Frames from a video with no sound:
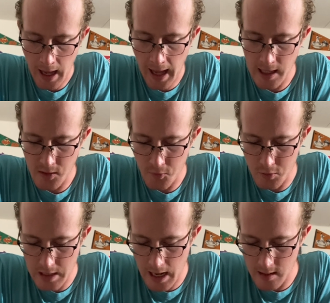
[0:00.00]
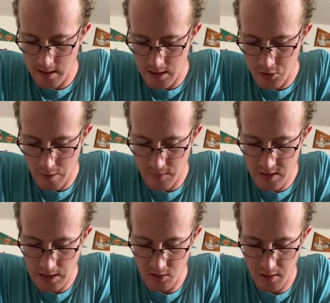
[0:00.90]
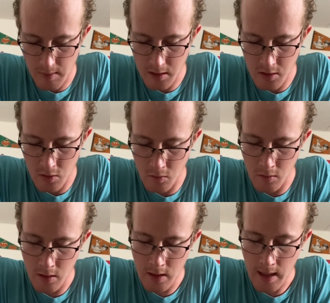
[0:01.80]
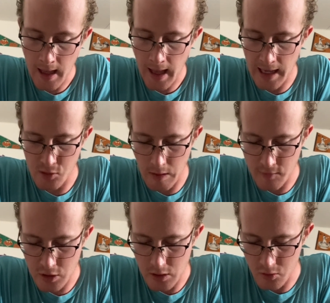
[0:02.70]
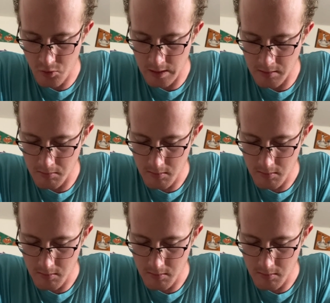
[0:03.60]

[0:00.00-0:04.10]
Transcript: and for the aliens who have settled among you, and who have children.